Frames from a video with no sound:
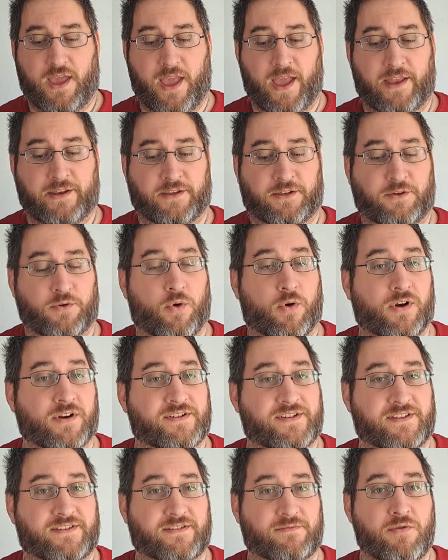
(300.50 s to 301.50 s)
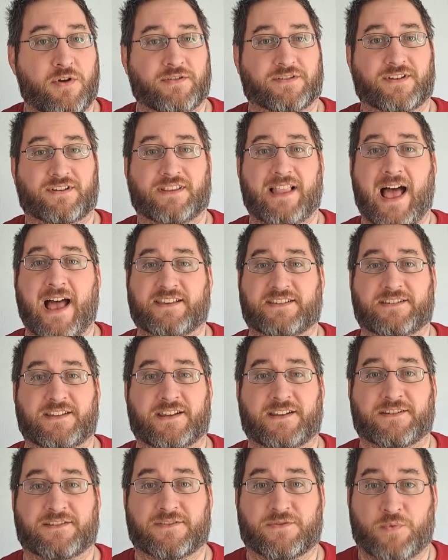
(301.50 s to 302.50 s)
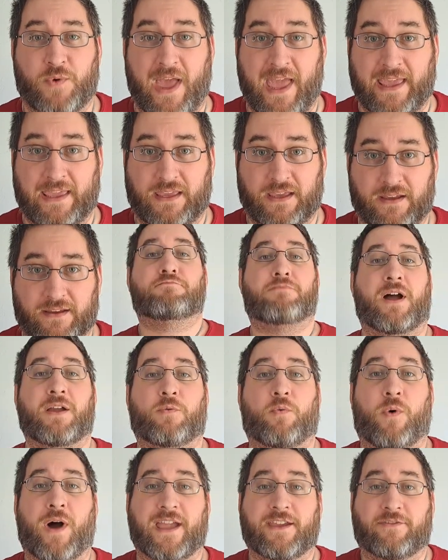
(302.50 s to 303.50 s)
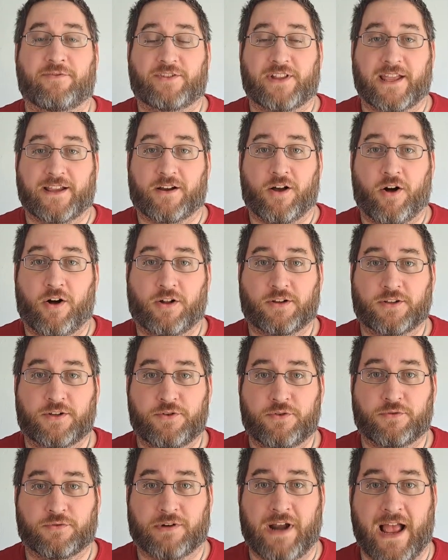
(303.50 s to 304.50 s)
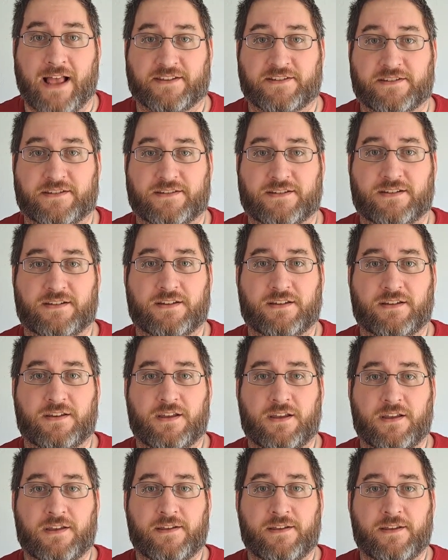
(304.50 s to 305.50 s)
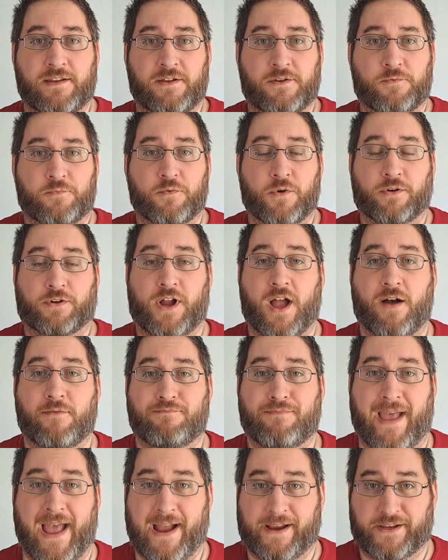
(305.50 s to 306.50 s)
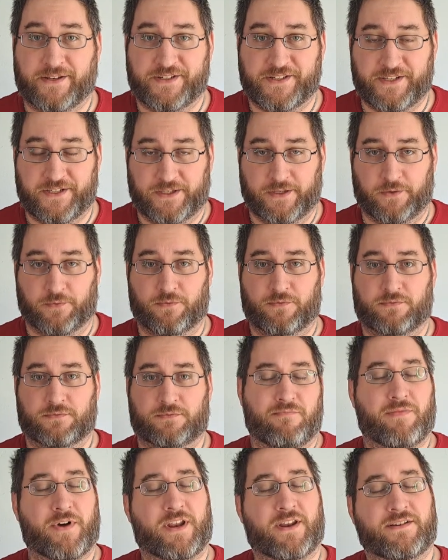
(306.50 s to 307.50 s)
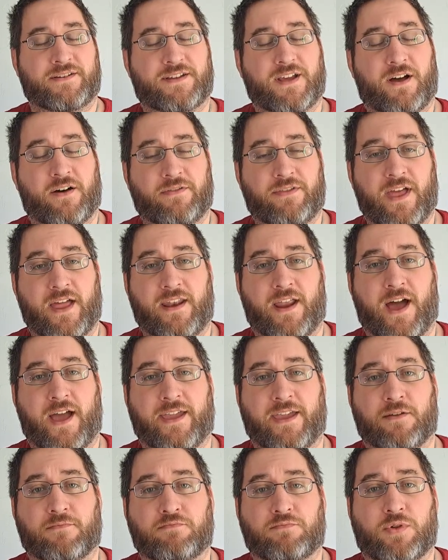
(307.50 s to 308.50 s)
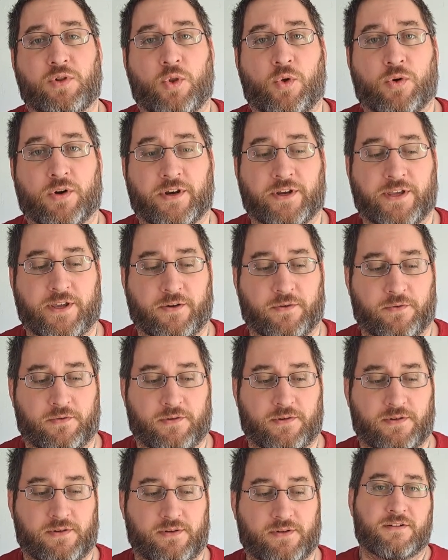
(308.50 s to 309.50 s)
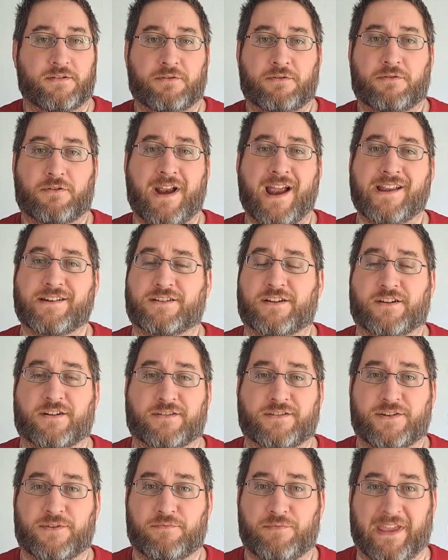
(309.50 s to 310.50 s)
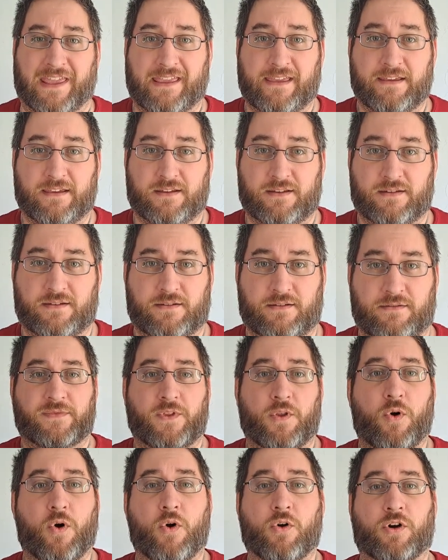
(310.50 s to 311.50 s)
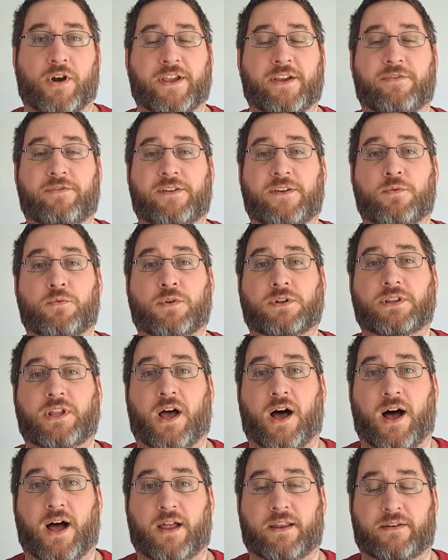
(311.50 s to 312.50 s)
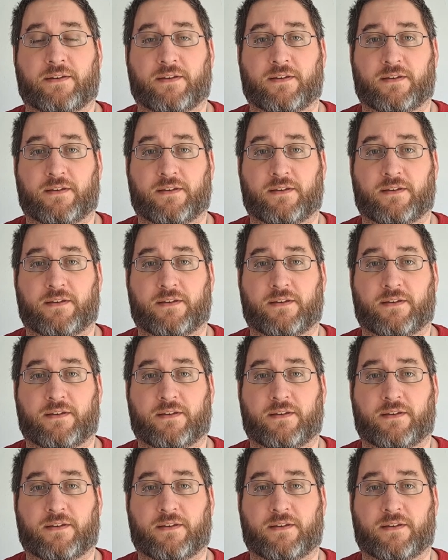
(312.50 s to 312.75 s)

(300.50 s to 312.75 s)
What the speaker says: and yours is the most lasting sway. My wife, like all who rest, will come back to you. But until then, I implore you, grant her to me. Or if you will not,